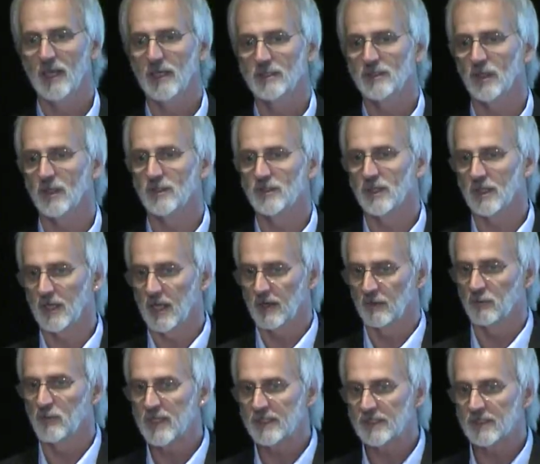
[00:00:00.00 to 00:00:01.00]
So it's
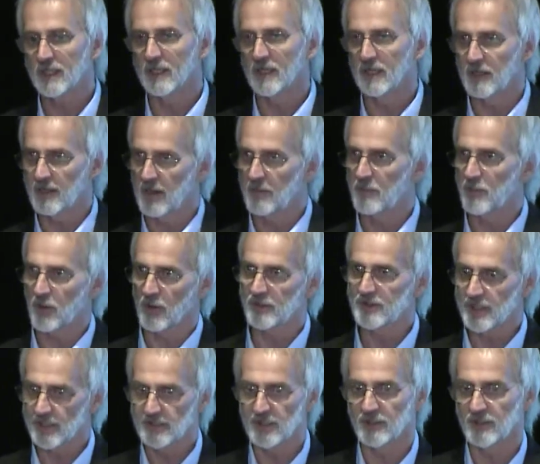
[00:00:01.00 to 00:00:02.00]
a risk and a
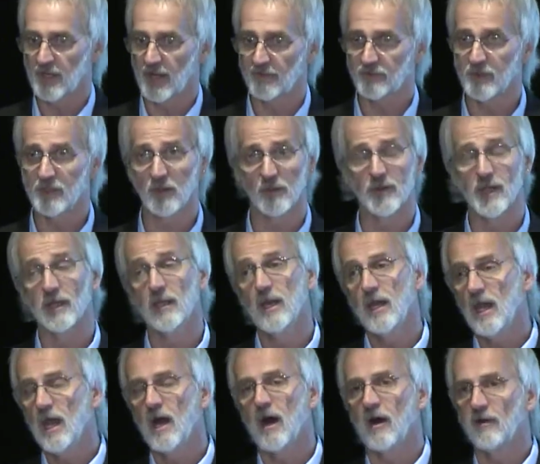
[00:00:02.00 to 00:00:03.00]
process that you have to deal with. And
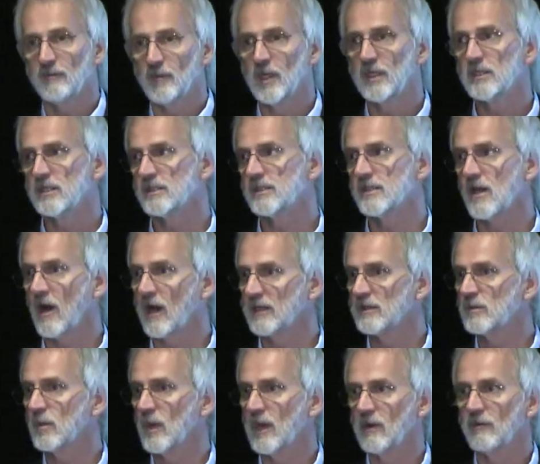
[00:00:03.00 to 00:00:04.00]
I've been to
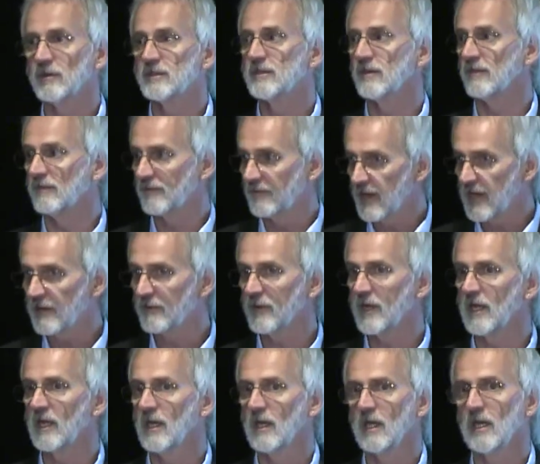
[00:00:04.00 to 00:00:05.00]
sites where it's a
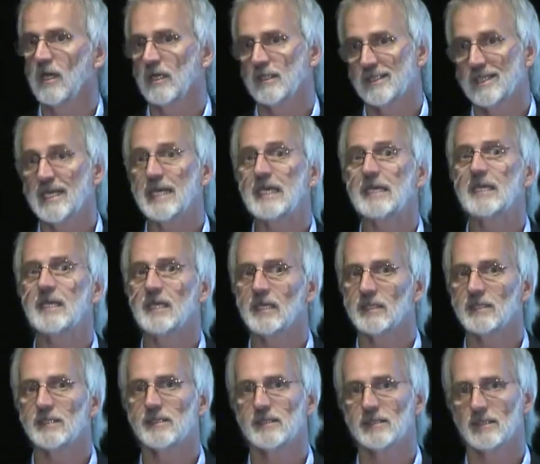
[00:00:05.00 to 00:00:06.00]
very
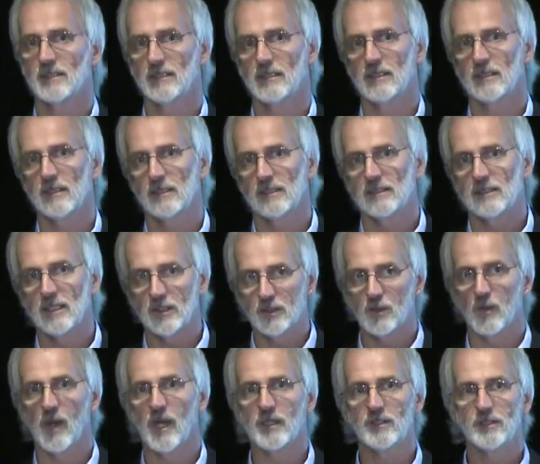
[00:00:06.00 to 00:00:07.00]
tedious
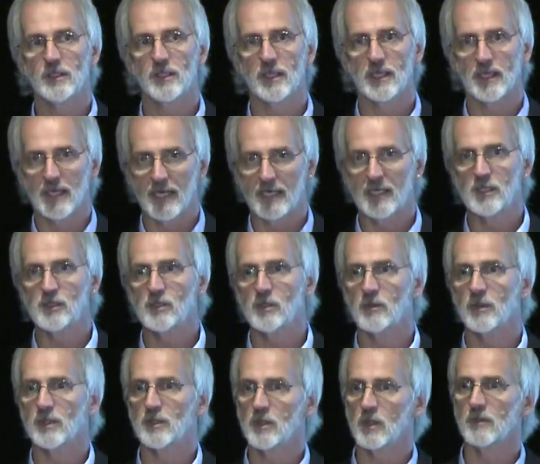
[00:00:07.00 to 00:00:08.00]
situation and
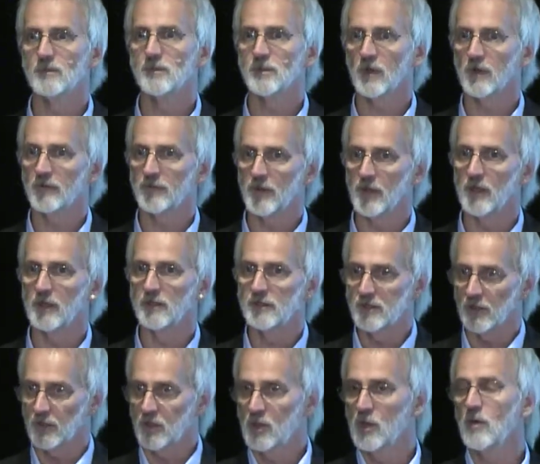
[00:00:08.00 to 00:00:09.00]
issue in terms of the
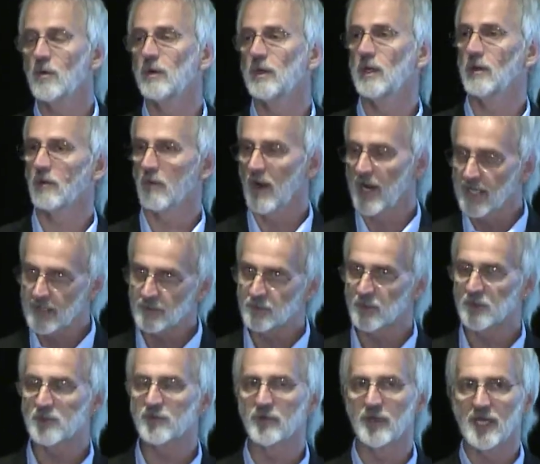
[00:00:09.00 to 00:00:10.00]
security
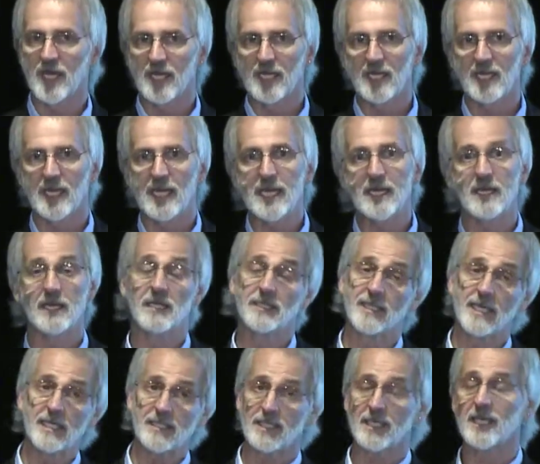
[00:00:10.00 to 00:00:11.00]
arrangements for getting in. It's
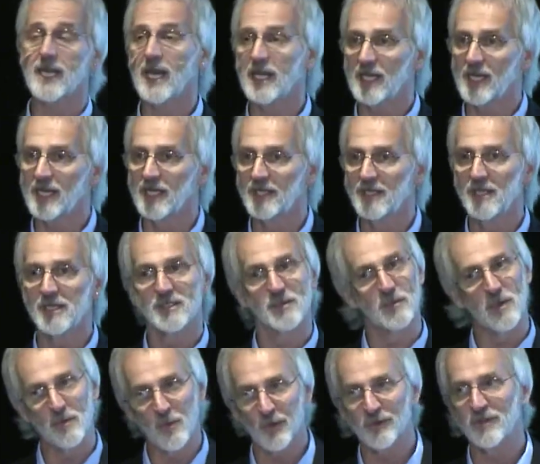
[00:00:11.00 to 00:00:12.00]
easy to get in, it's a
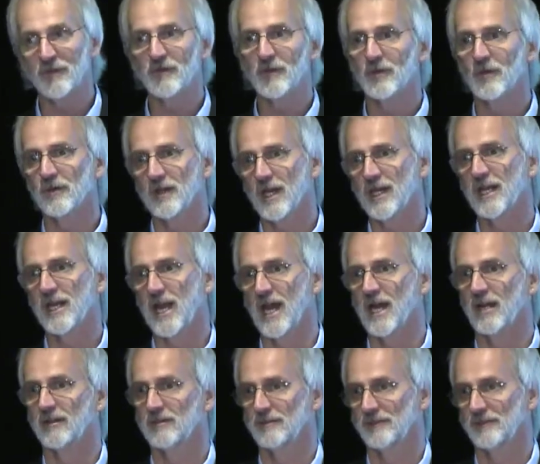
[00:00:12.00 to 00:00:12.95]
bit more difficult getting out.